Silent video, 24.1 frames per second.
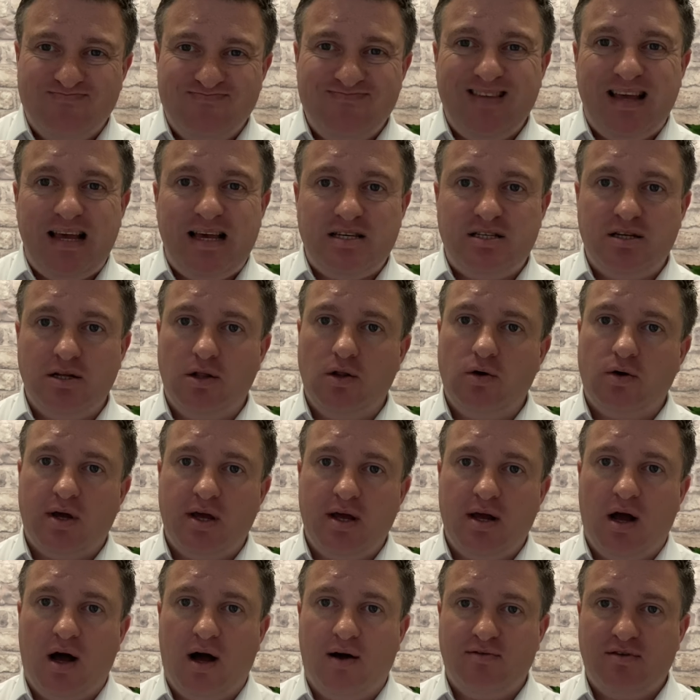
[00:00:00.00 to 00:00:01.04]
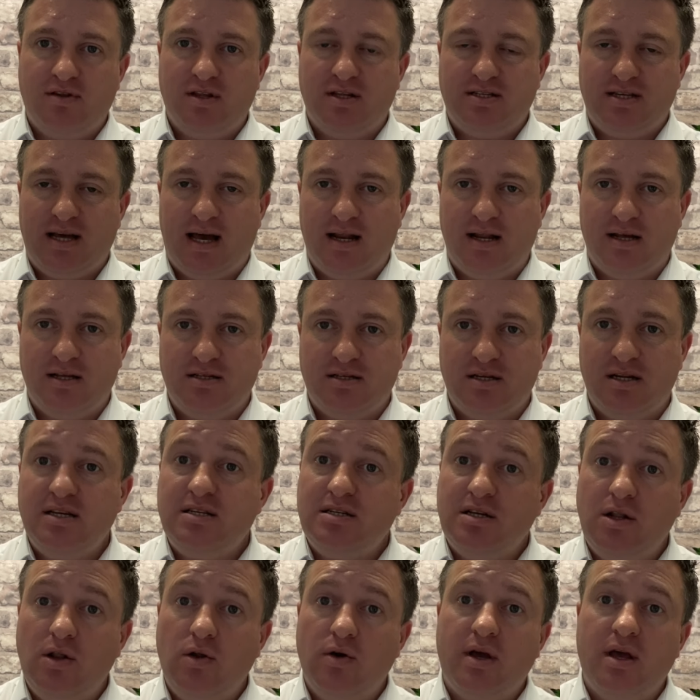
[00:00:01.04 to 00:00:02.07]
isn't looking after the tenants and
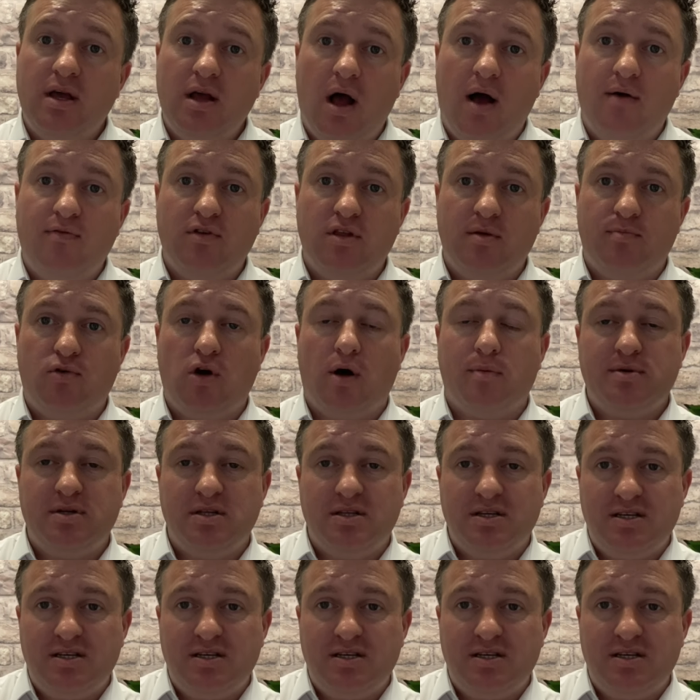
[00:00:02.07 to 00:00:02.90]
isn't looking after the property,